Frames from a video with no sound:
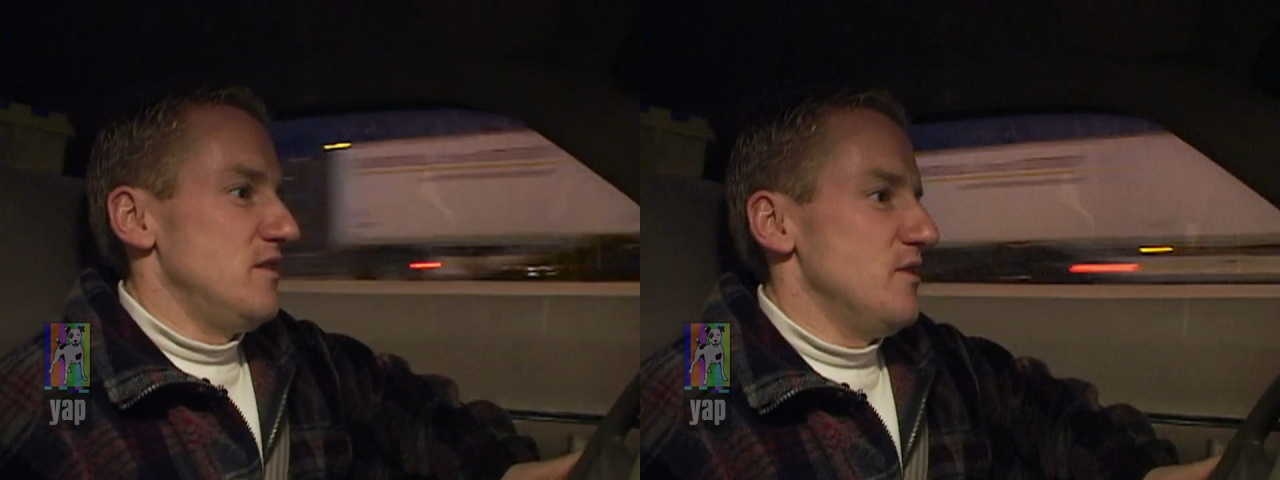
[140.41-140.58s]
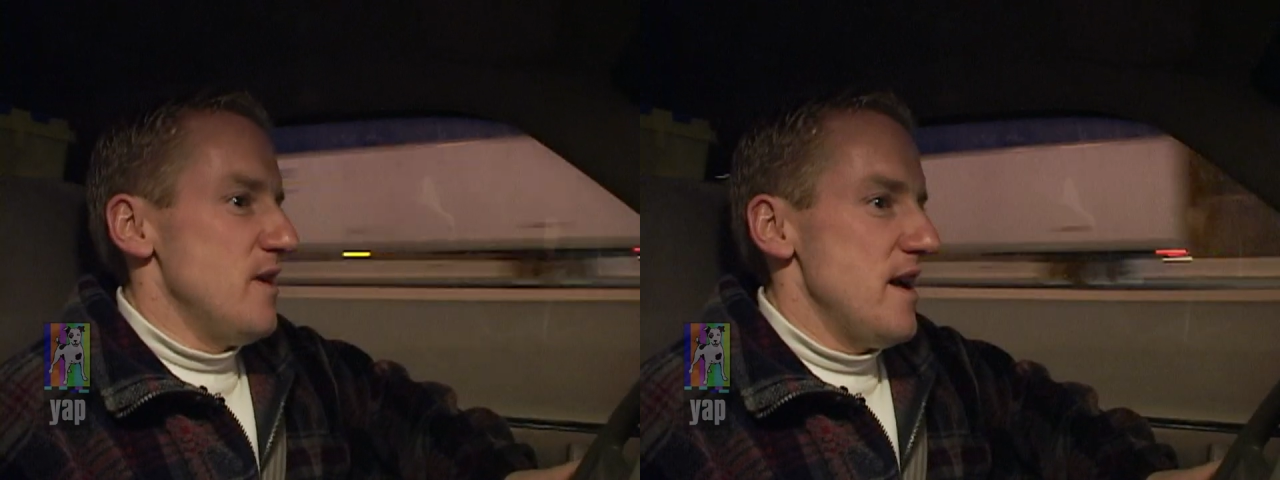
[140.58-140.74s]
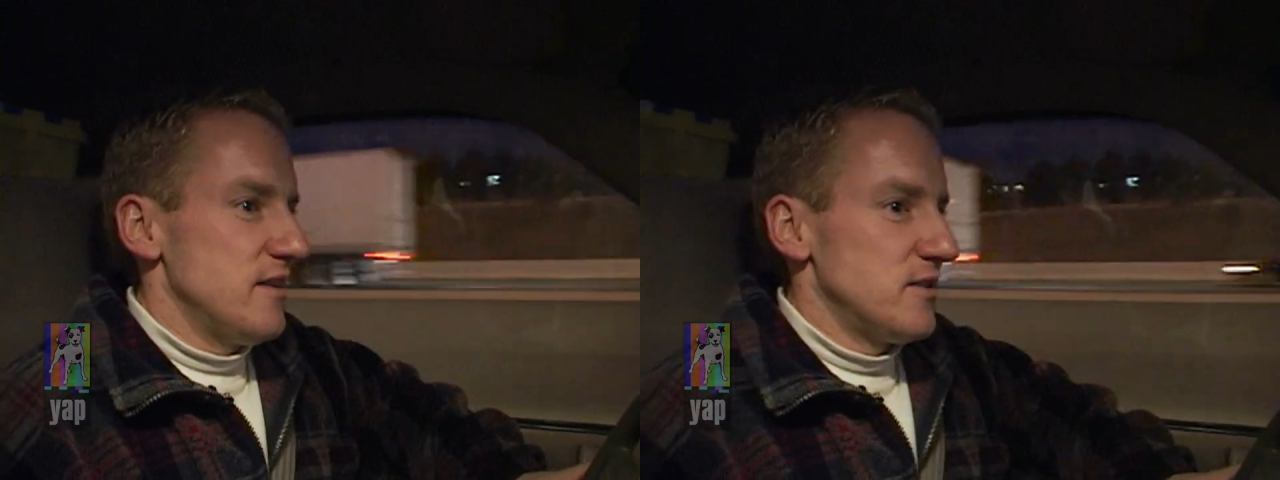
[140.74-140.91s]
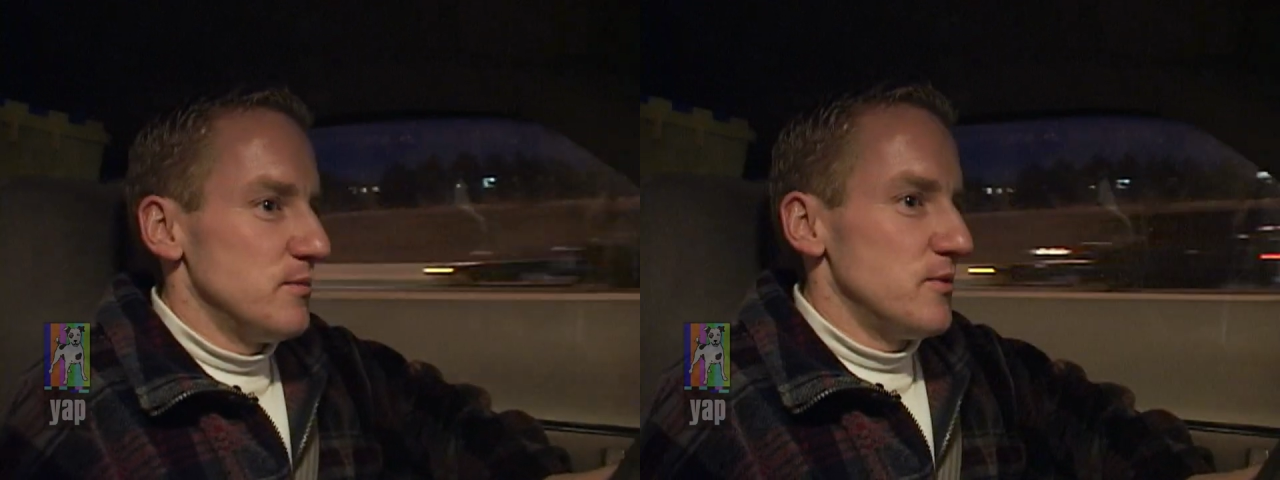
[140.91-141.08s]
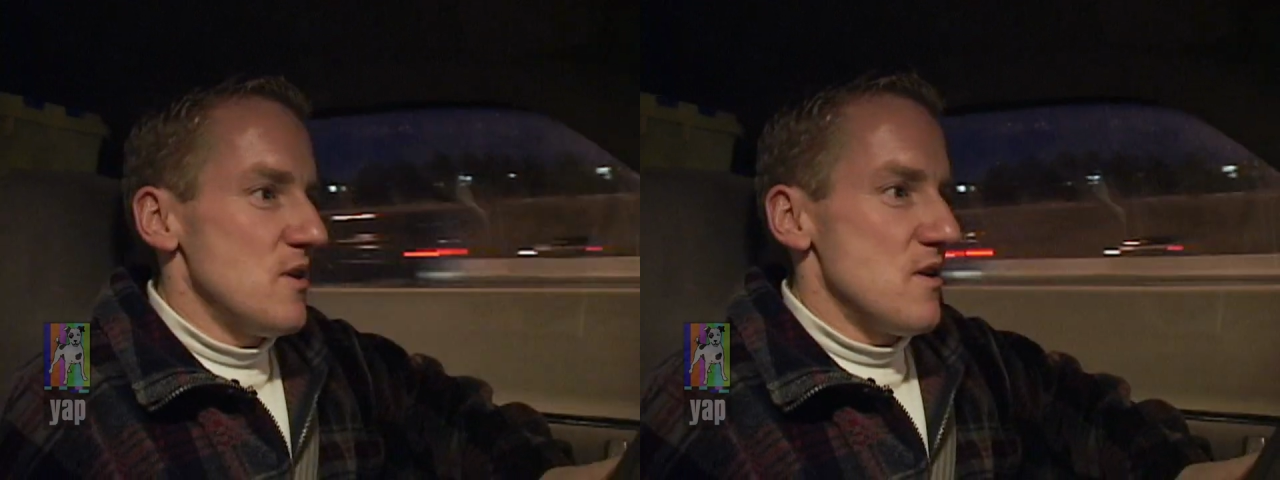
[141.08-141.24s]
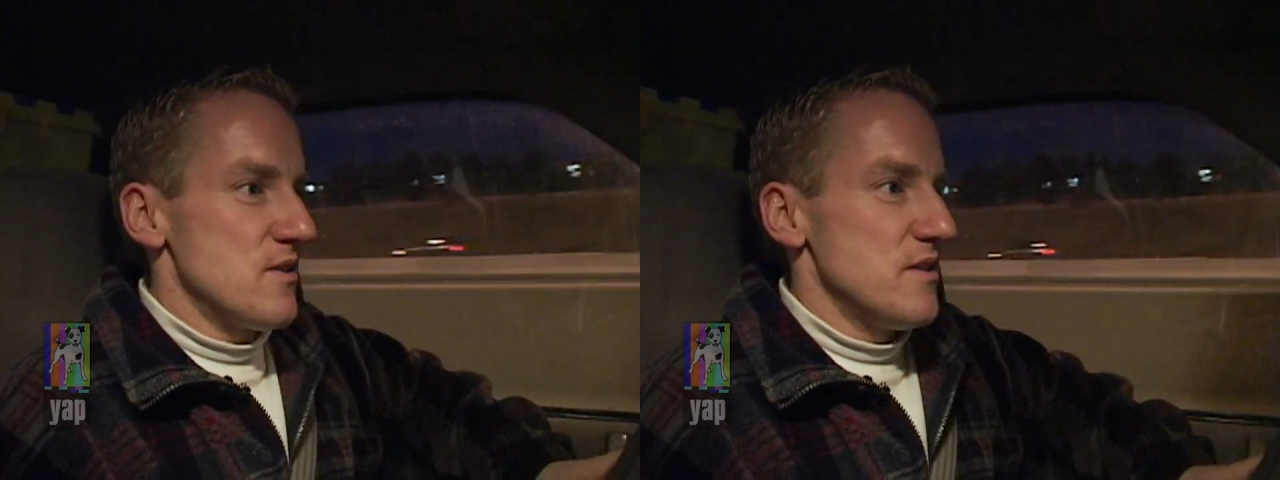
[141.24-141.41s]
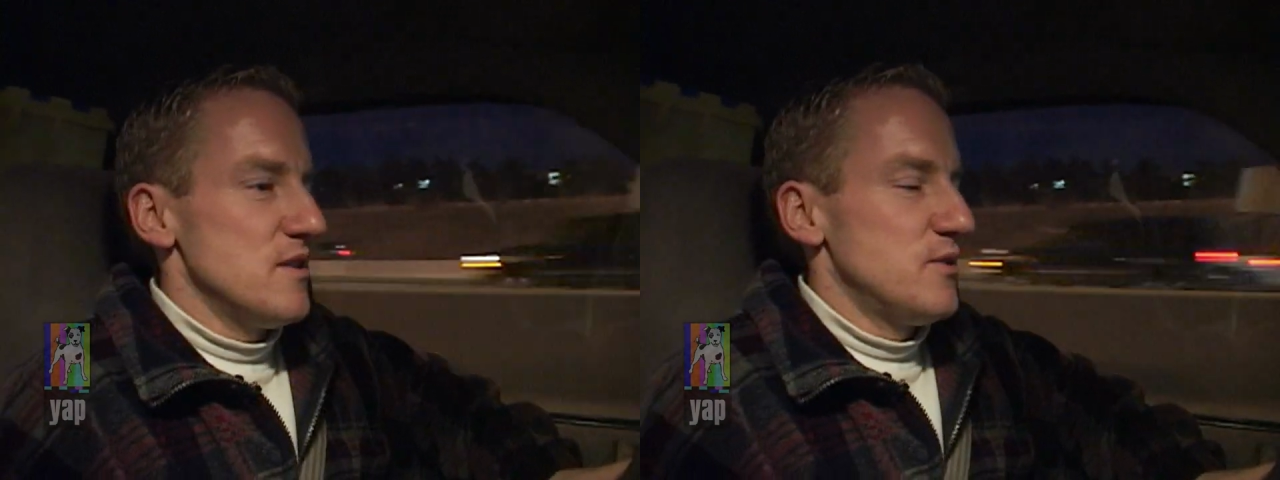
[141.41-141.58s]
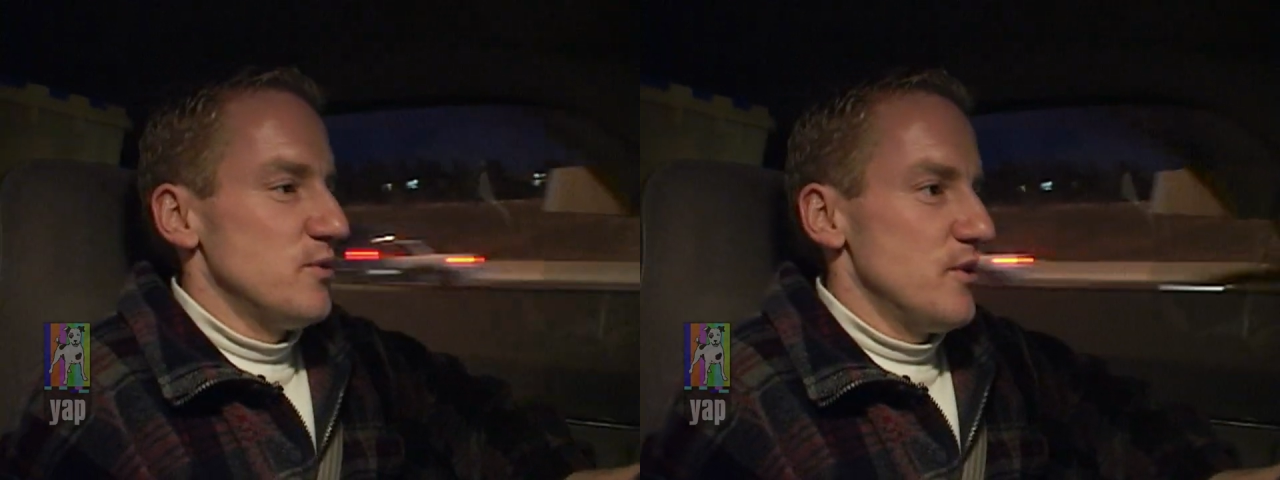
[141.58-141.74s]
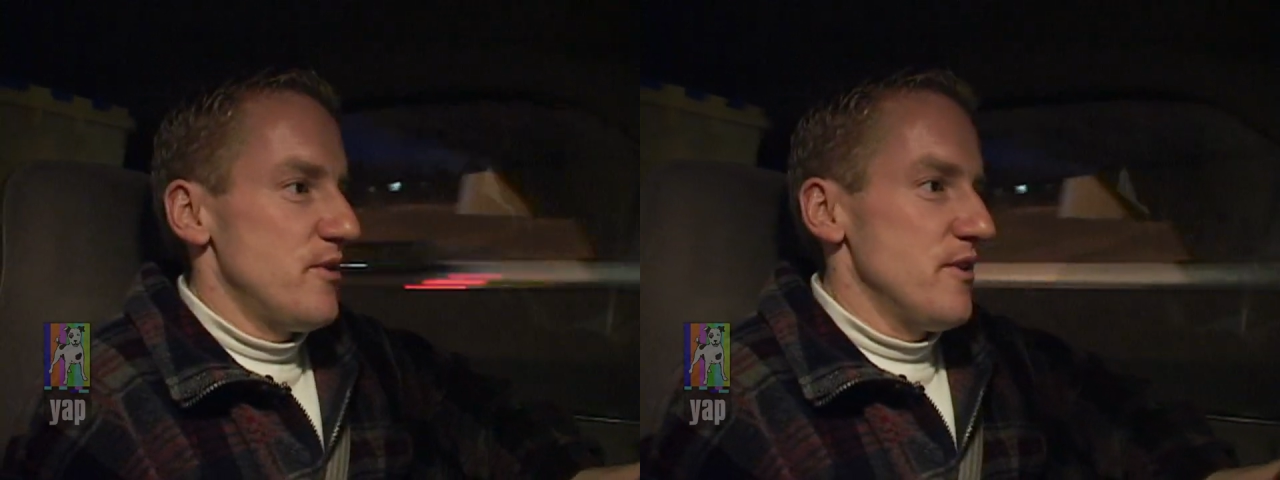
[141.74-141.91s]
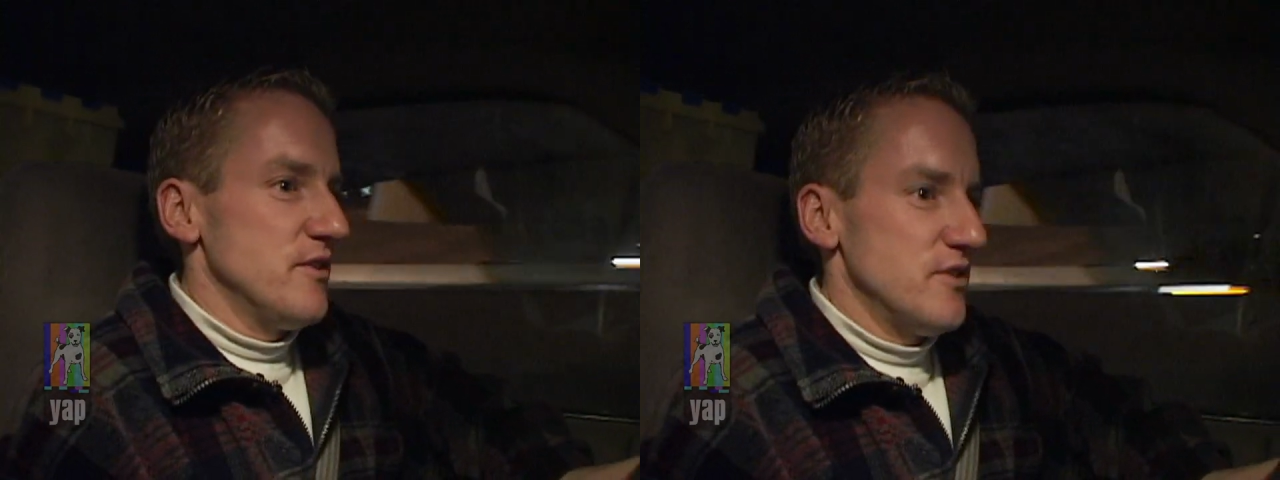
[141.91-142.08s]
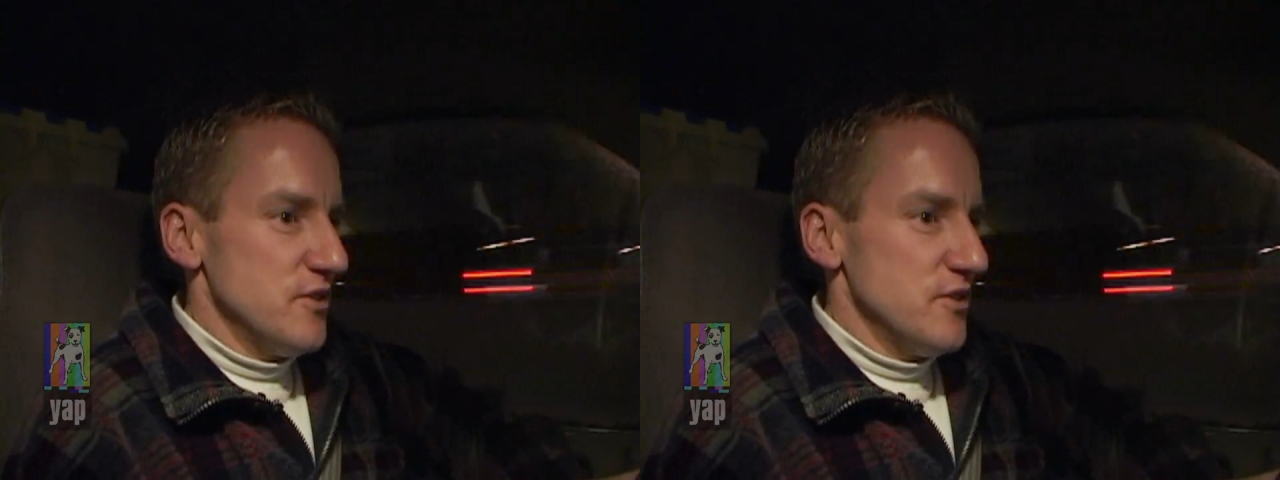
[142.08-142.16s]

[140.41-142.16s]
you know, a handsome dog and that sort of thing.